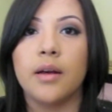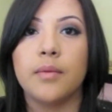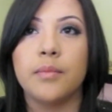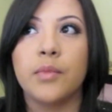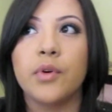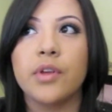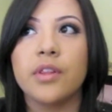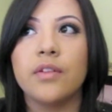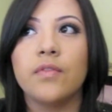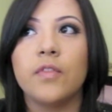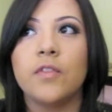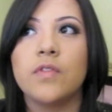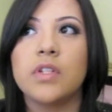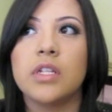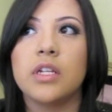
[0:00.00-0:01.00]
More than
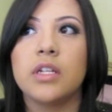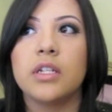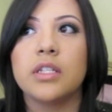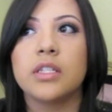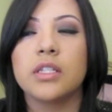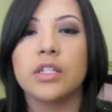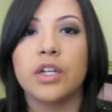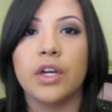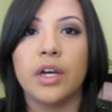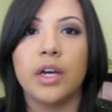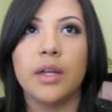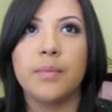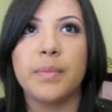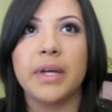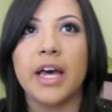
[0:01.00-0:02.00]
15 is
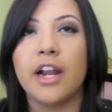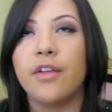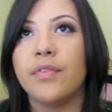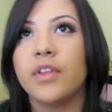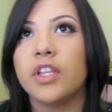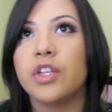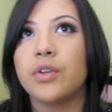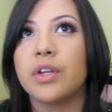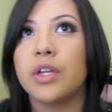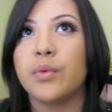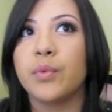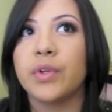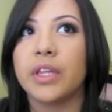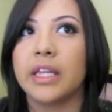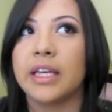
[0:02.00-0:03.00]
good, but I don't think you can
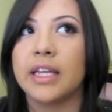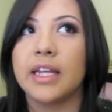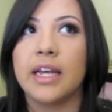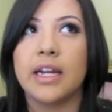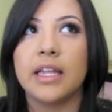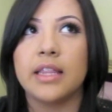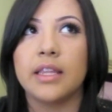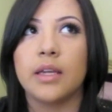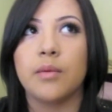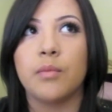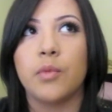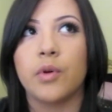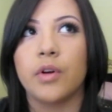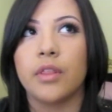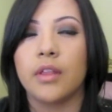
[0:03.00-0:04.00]
really get anything
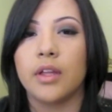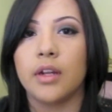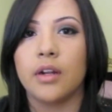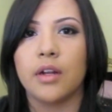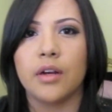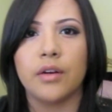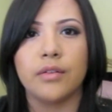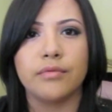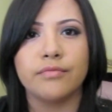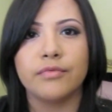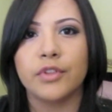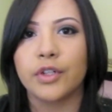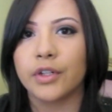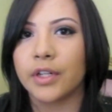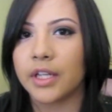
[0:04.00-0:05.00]
more than
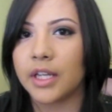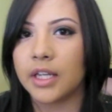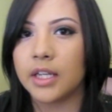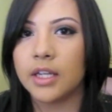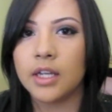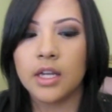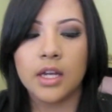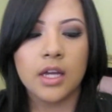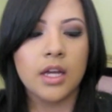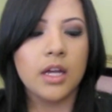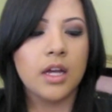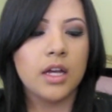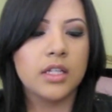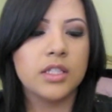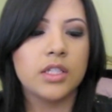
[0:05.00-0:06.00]
30.
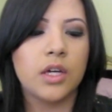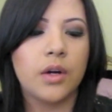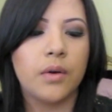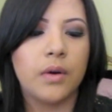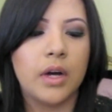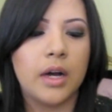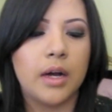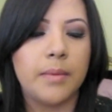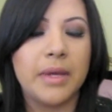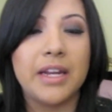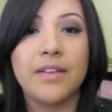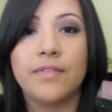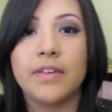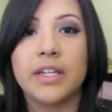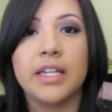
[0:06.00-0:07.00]
So, and
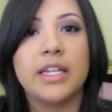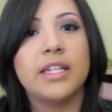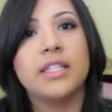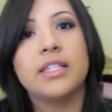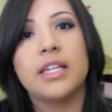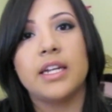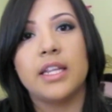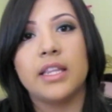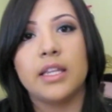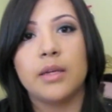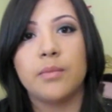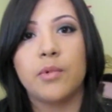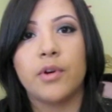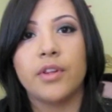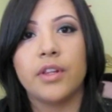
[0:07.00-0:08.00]
if it is
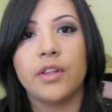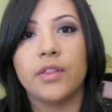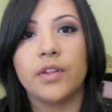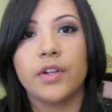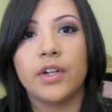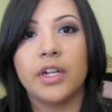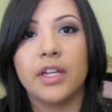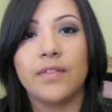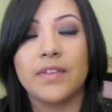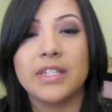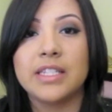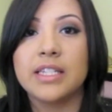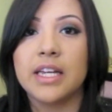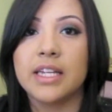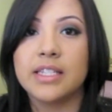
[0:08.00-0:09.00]
anything more than 30, if it
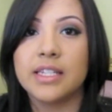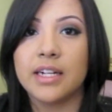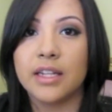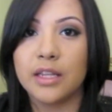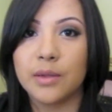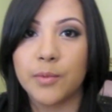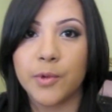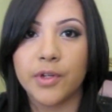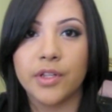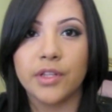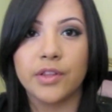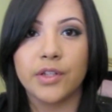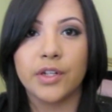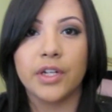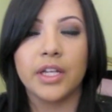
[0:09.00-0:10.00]
says anything more
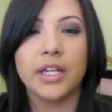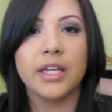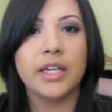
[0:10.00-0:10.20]
than 30,